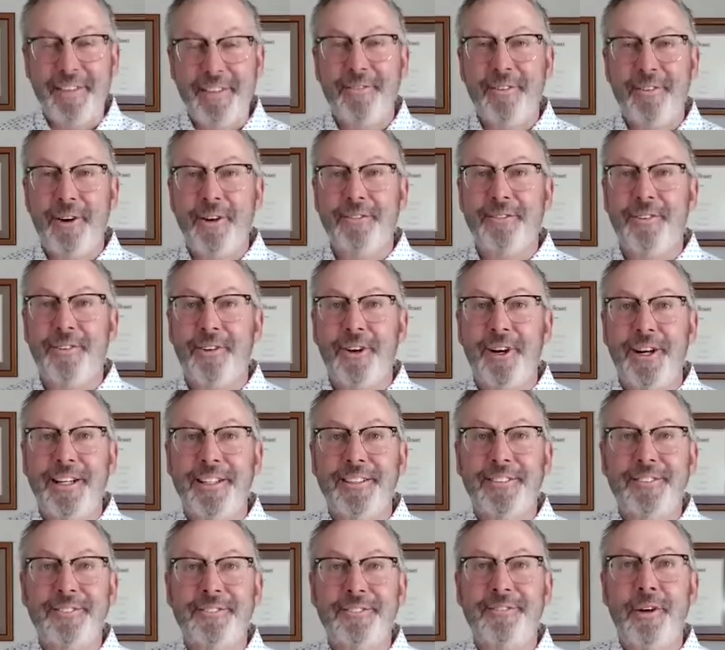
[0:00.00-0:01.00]
Can't vote for
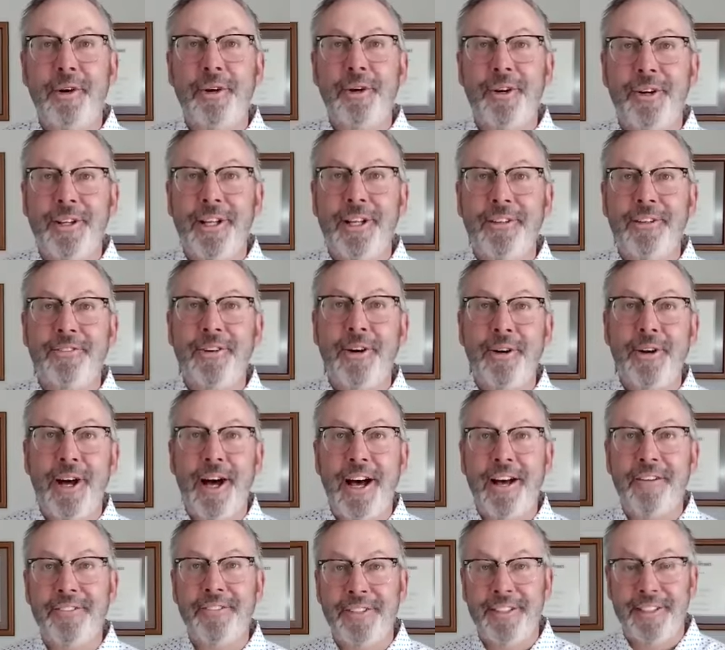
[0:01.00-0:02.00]
it. Vote early, vote
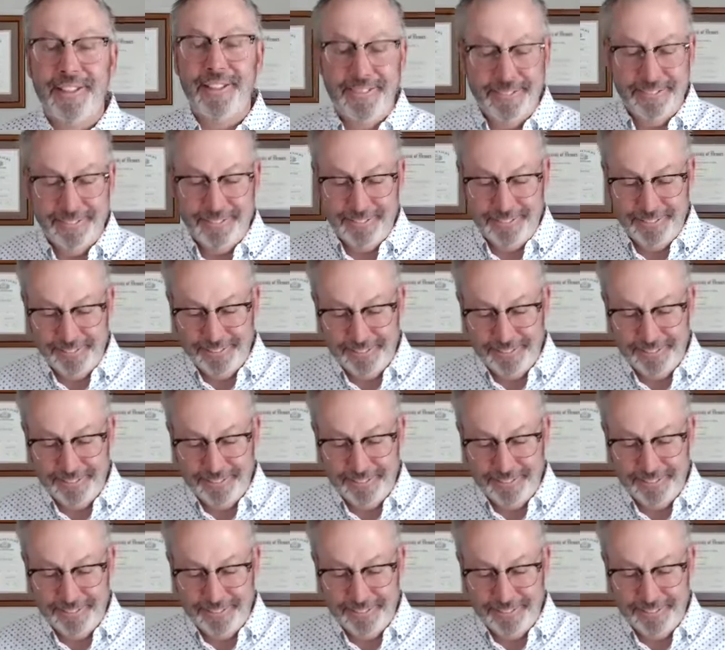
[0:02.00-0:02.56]
often.